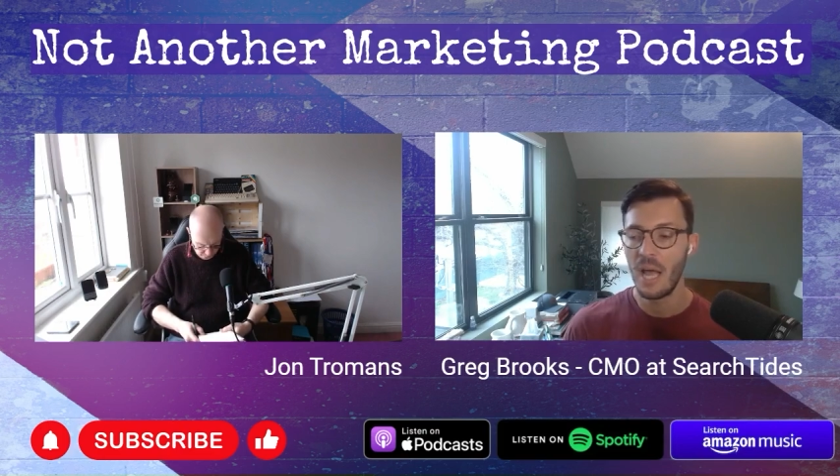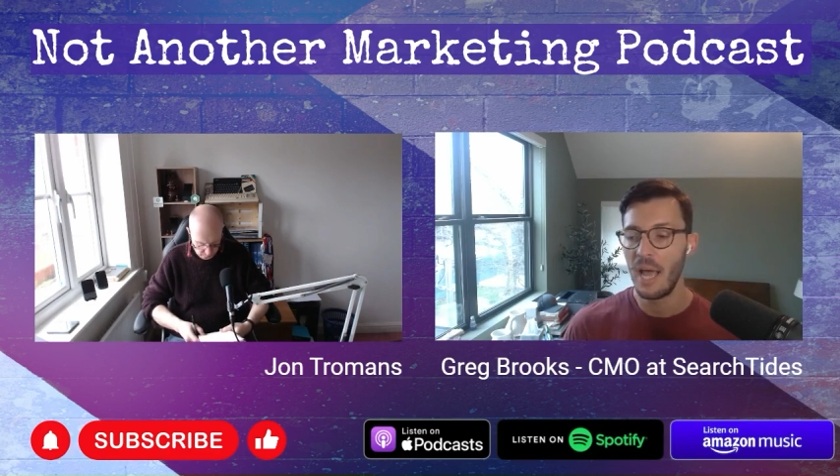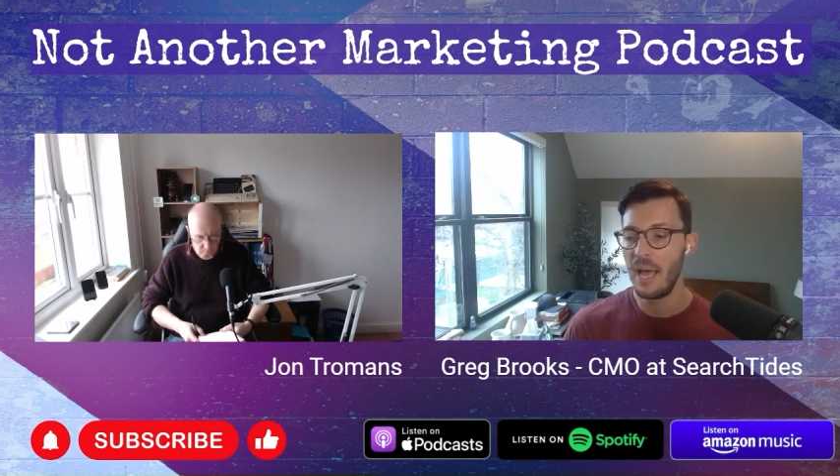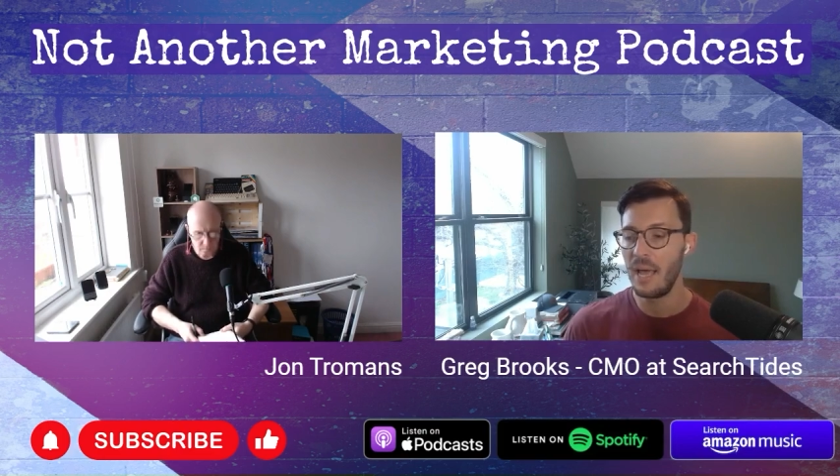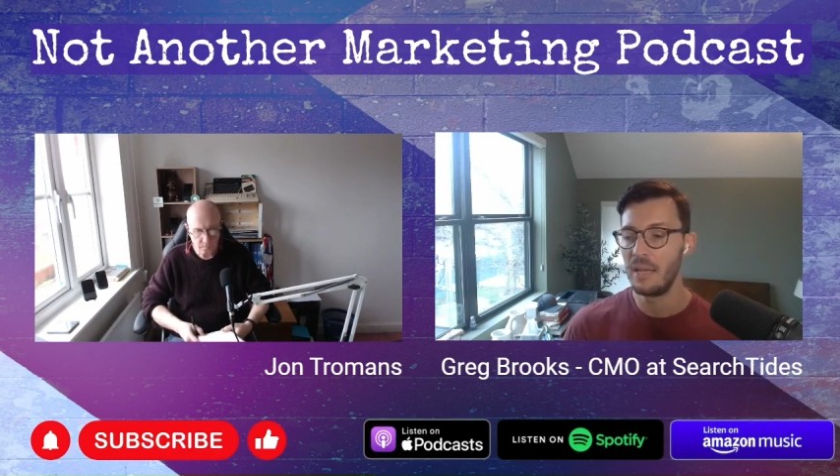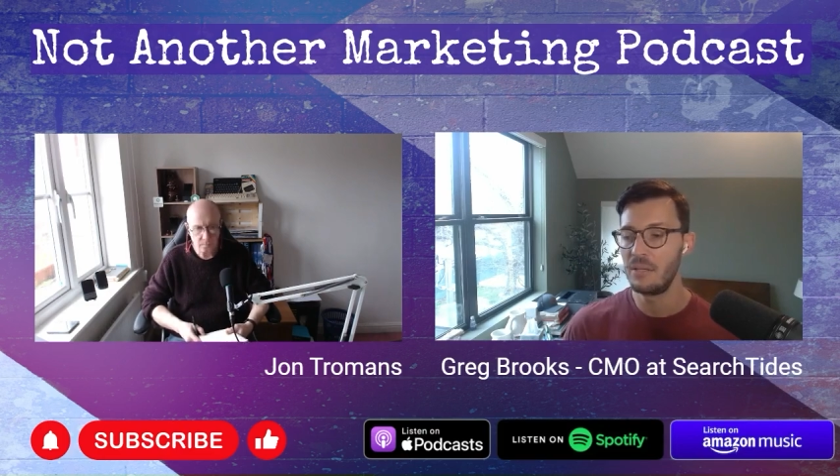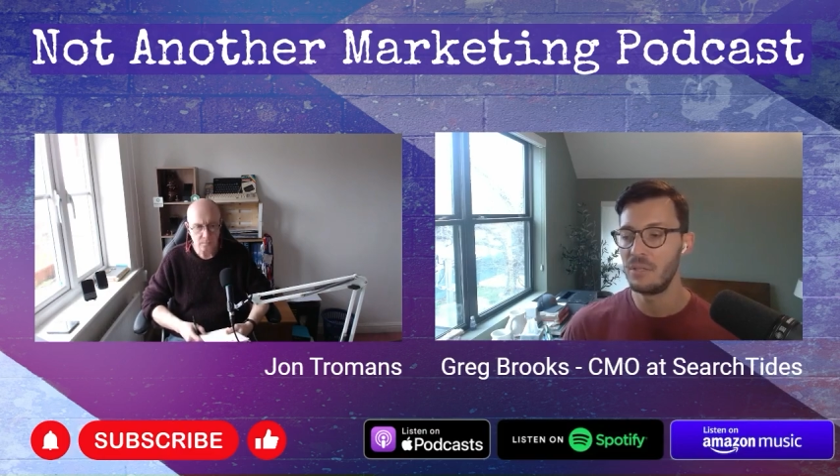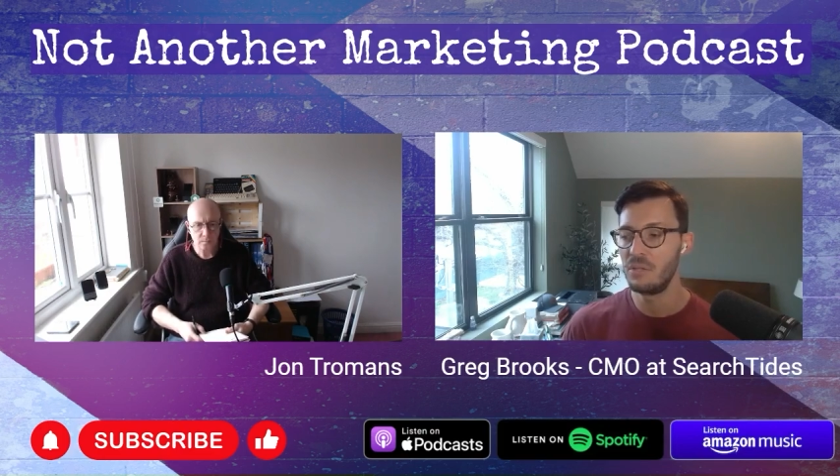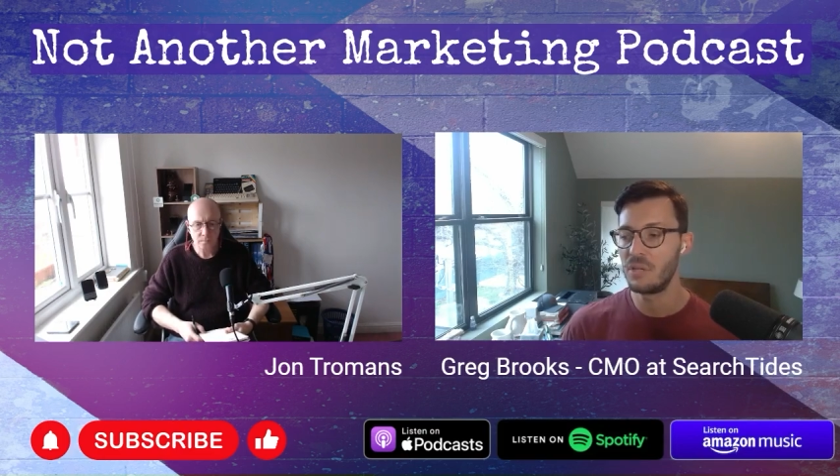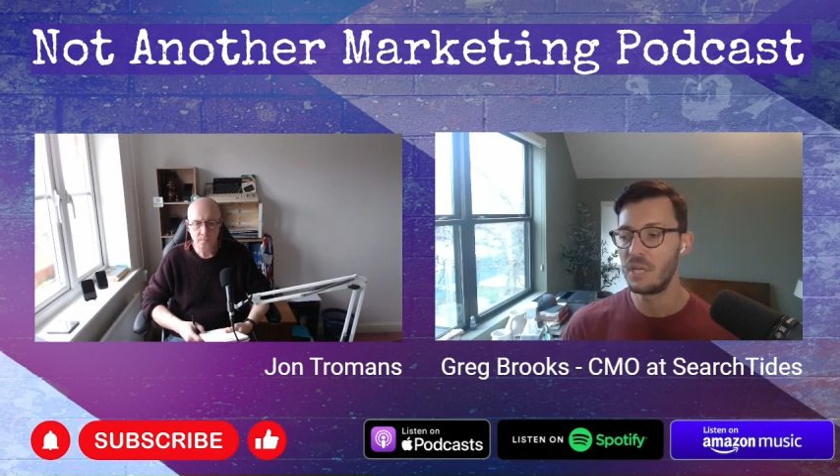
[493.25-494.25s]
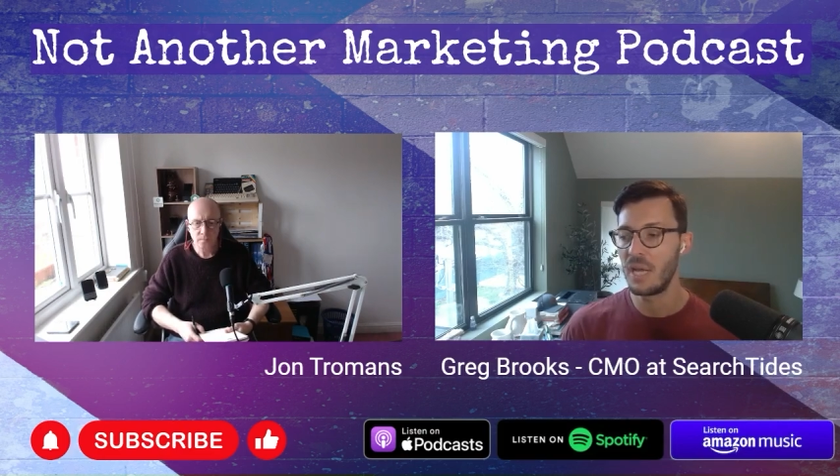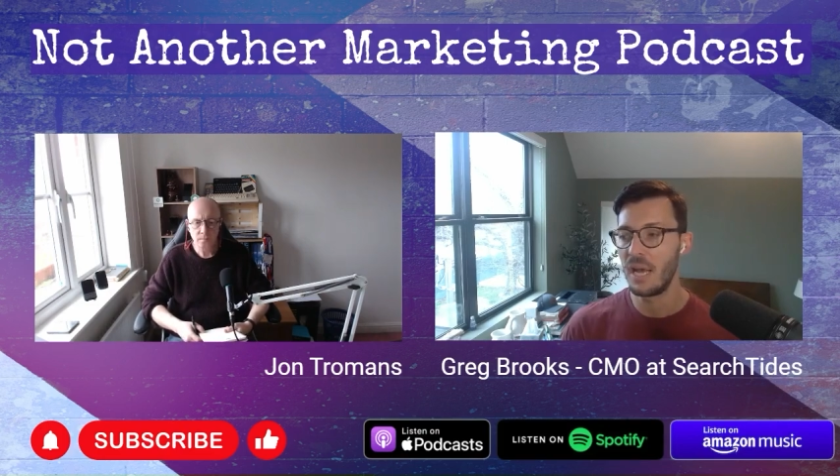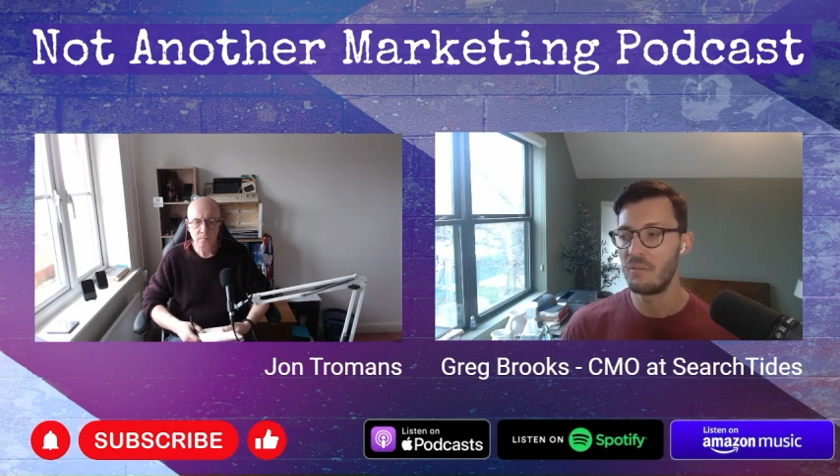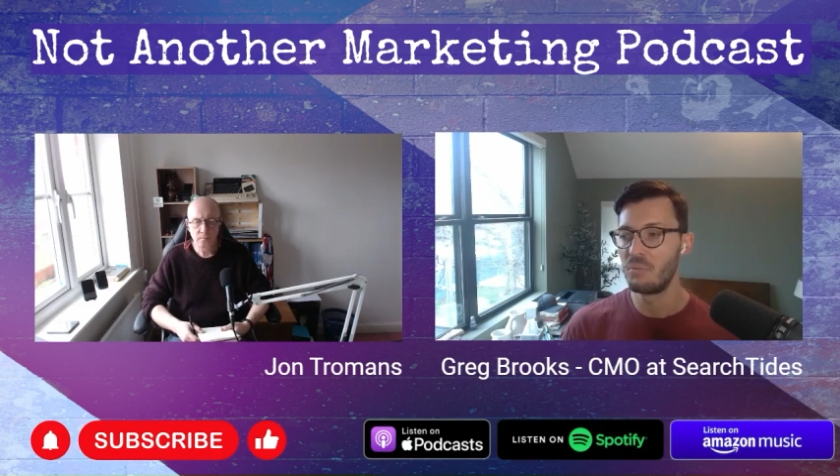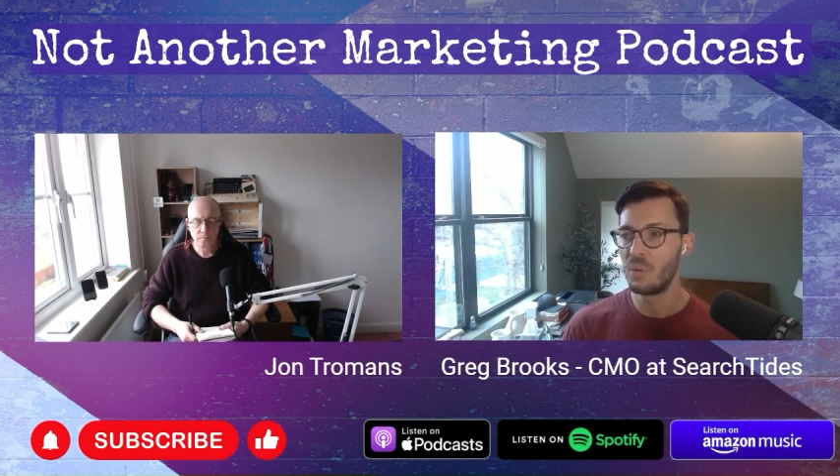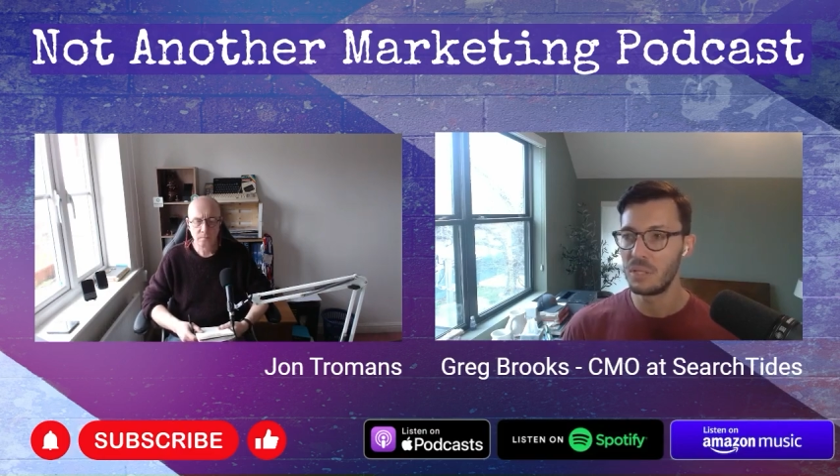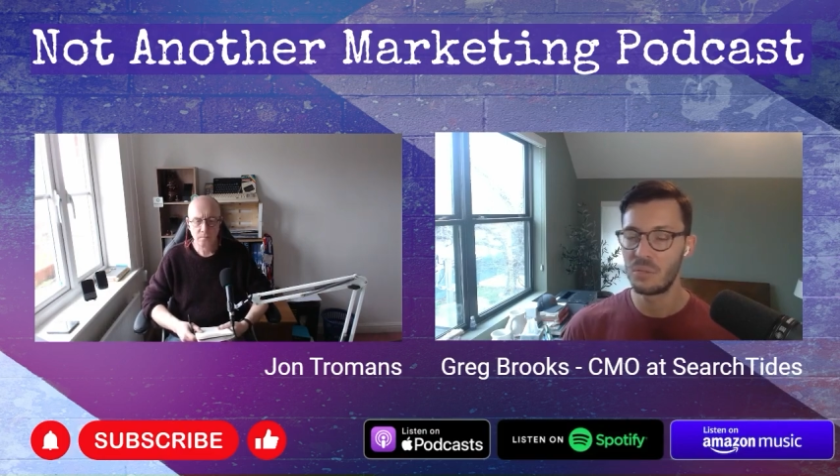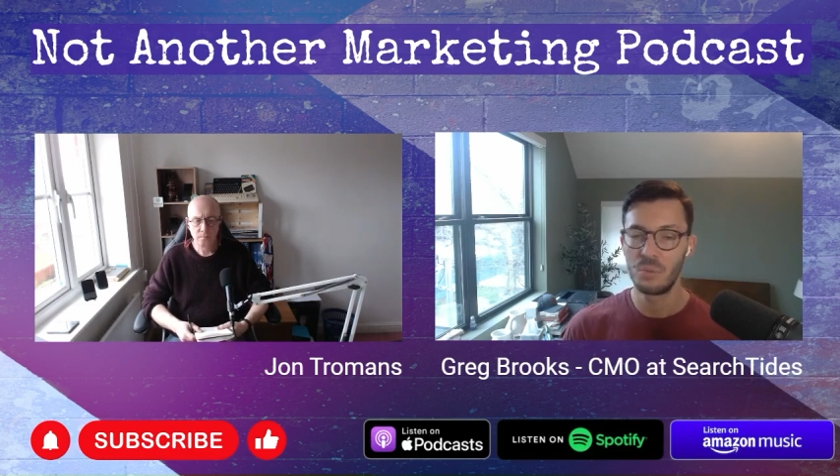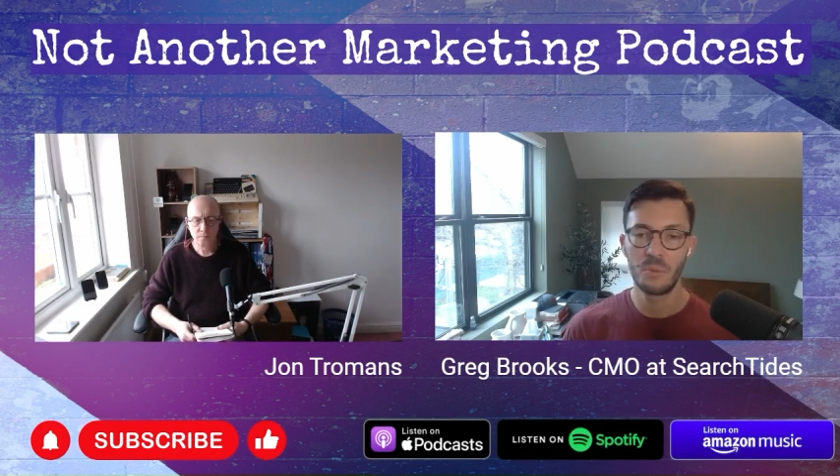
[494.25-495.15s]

And you can have one group